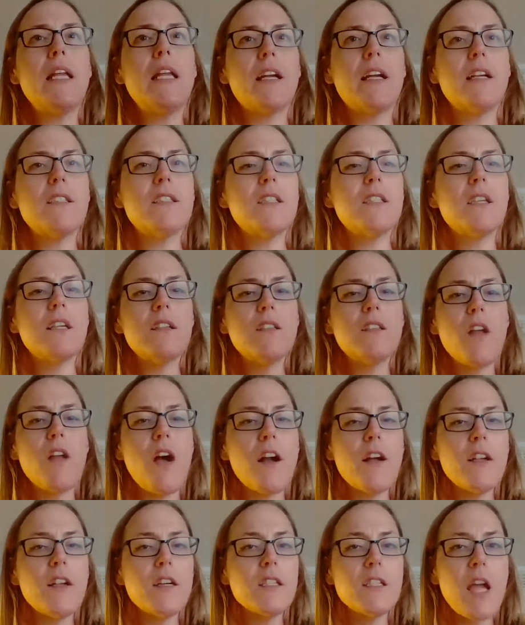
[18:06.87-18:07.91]
Like it's
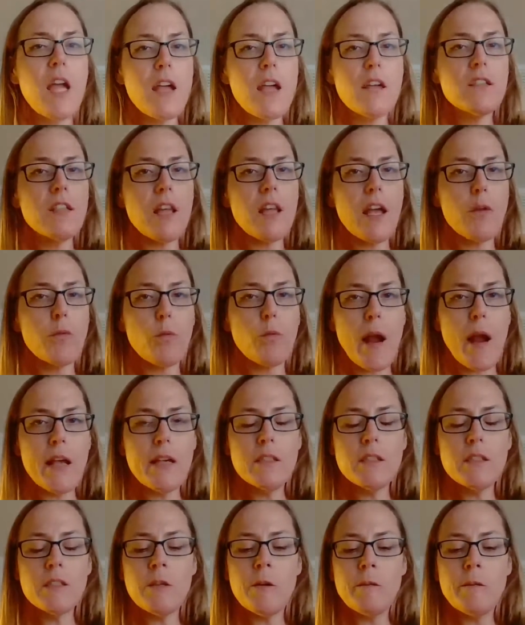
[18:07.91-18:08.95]
not going to taste like
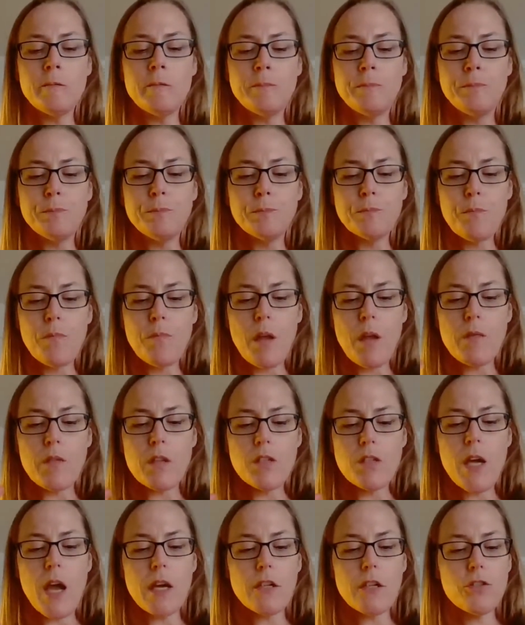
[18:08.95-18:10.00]
rice. The
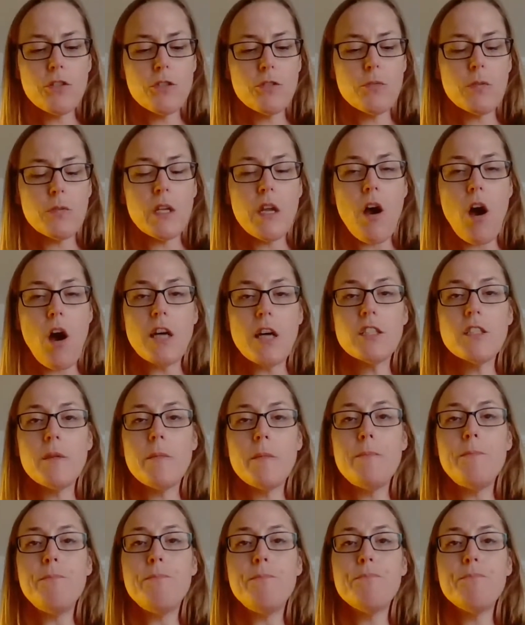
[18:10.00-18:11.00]
texture is really awesome,